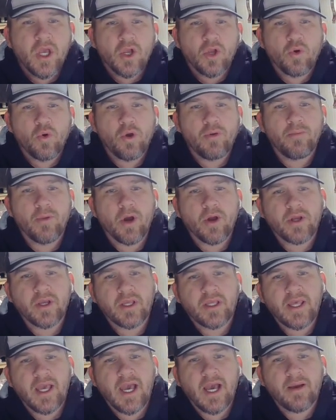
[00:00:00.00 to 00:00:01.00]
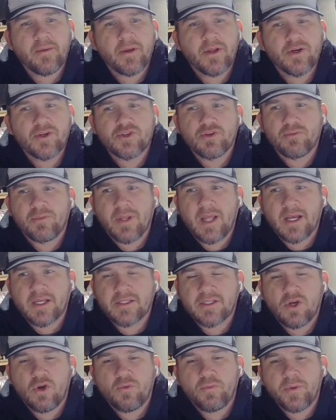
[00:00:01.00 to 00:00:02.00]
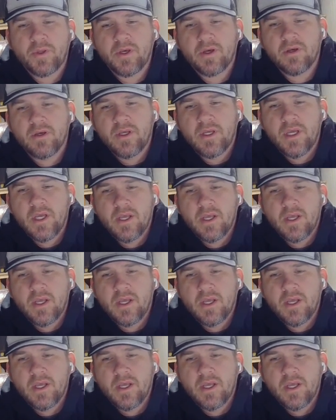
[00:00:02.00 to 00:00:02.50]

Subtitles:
coin market cap. Here's your Bloktopia.